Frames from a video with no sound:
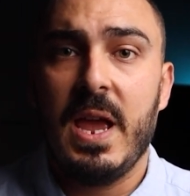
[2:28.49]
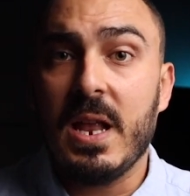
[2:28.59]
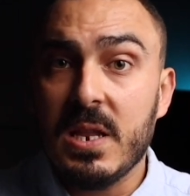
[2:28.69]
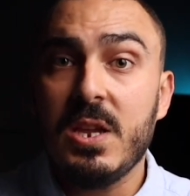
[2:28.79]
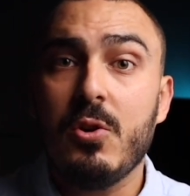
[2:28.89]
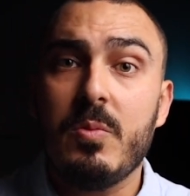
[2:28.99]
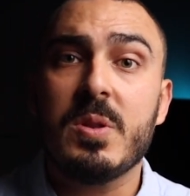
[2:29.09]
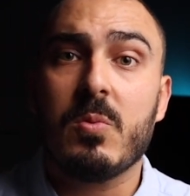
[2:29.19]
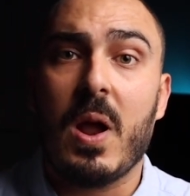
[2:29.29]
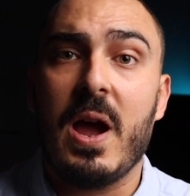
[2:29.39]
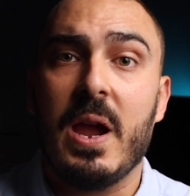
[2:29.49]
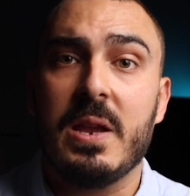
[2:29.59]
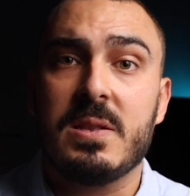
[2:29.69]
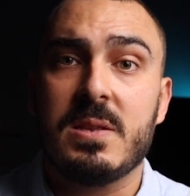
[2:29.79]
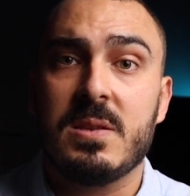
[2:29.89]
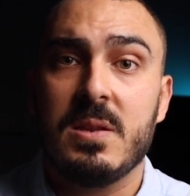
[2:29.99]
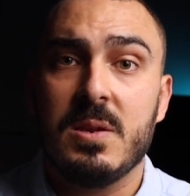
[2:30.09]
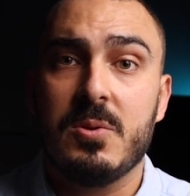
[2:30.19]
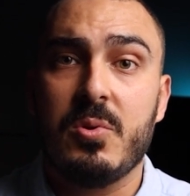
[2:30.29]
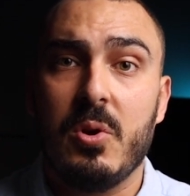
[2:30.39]
and the human rights
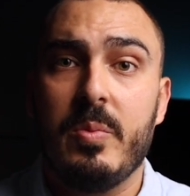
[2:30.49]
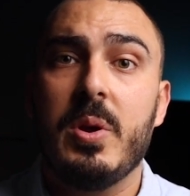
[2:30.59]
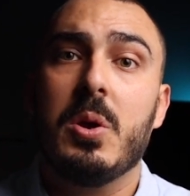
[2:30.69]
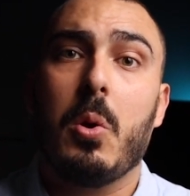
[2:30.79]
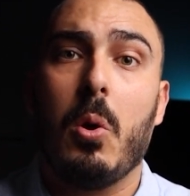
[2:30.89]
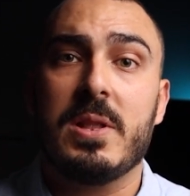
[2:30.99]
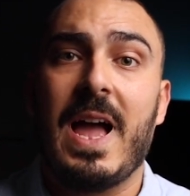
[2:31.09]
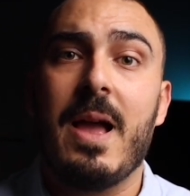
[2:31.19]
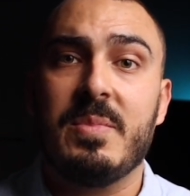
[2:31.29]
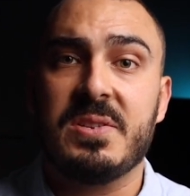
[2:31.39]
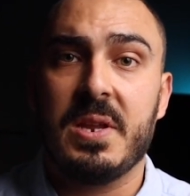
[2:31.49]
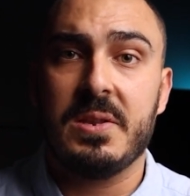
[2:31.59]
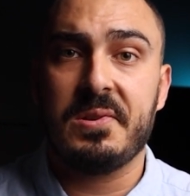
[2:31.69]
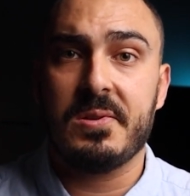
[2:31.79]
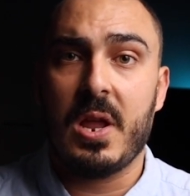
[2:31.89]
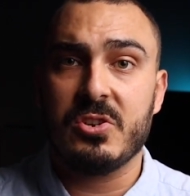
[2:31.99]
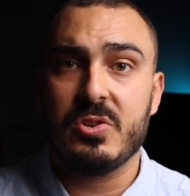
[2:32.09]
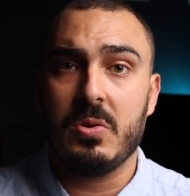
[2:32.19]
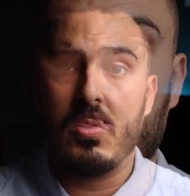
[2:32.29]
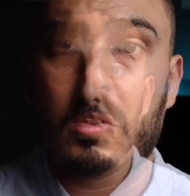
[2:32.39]
group called Amnesty
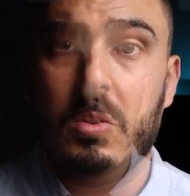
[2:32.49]
International.